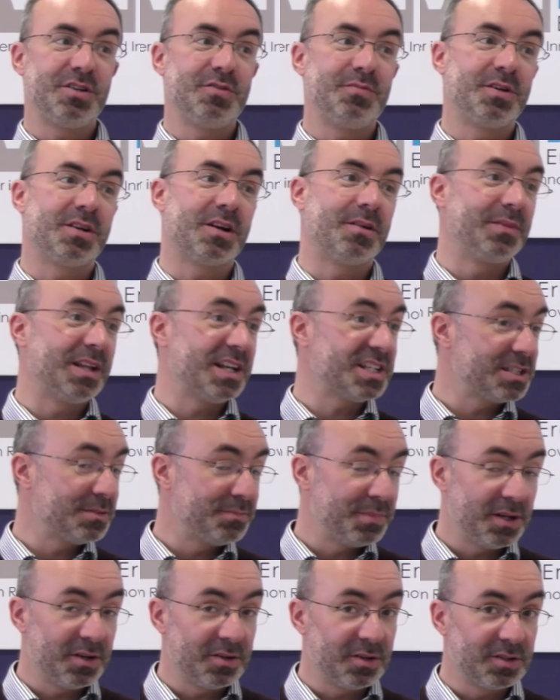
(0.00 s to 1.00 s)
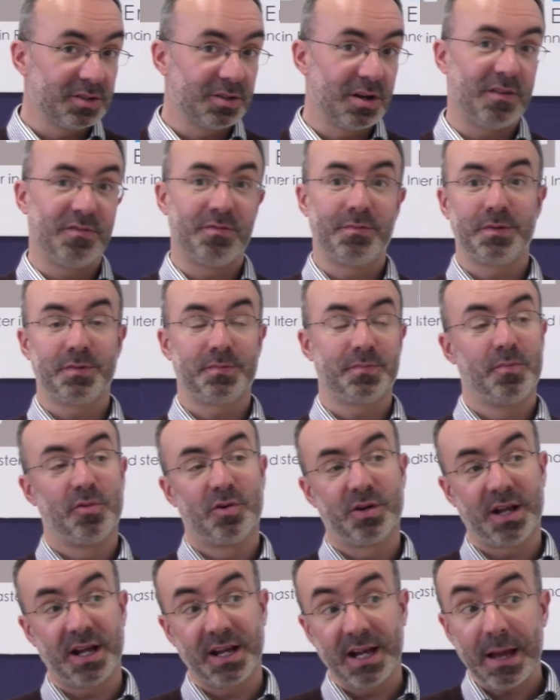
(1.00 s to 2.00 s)
you become less dependent on the government,
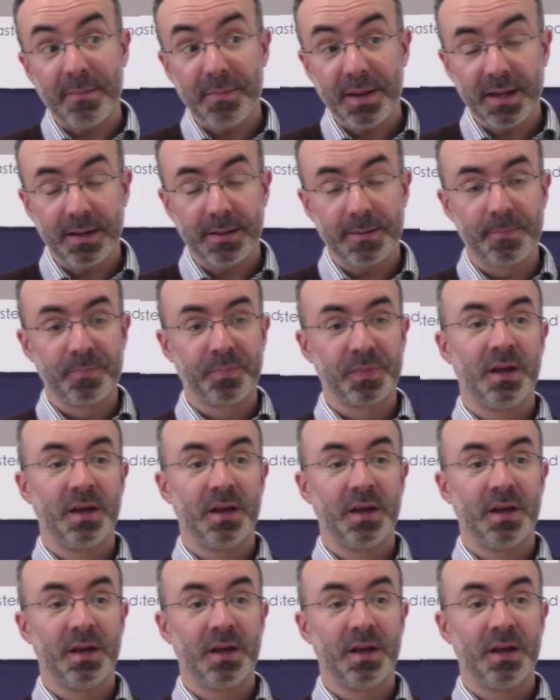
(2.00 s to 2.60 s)
more dynamic,